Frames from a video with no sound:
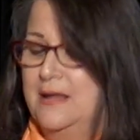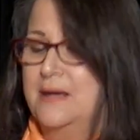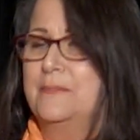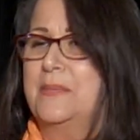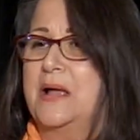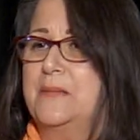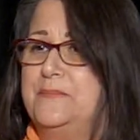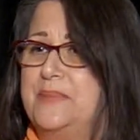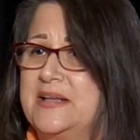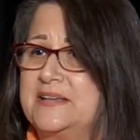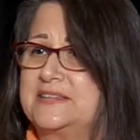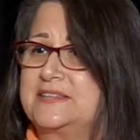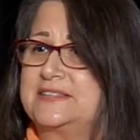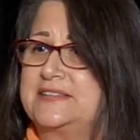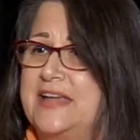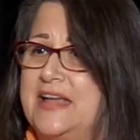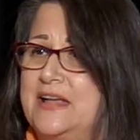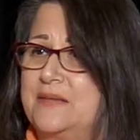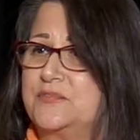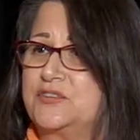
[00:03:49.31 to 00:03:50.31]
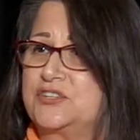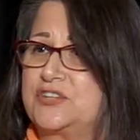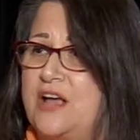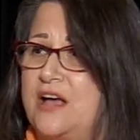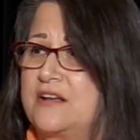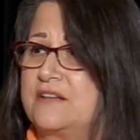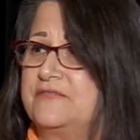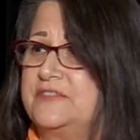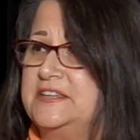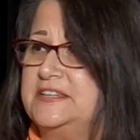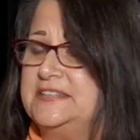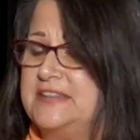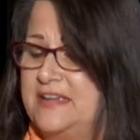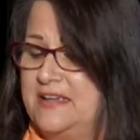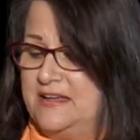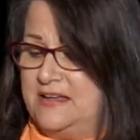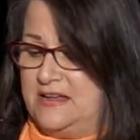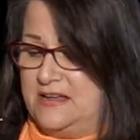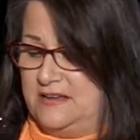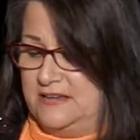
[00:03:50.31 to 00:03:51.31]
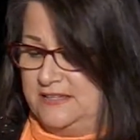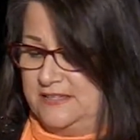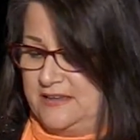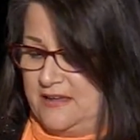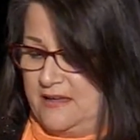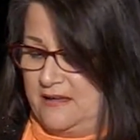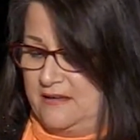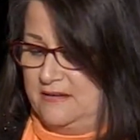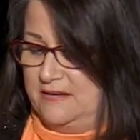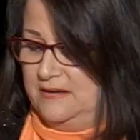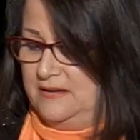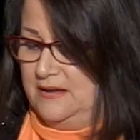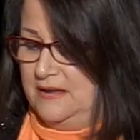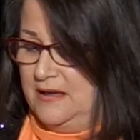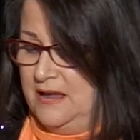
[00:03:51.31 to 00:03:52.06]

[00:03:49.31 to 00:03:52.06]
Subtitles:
"My best damn shot of the day," he said.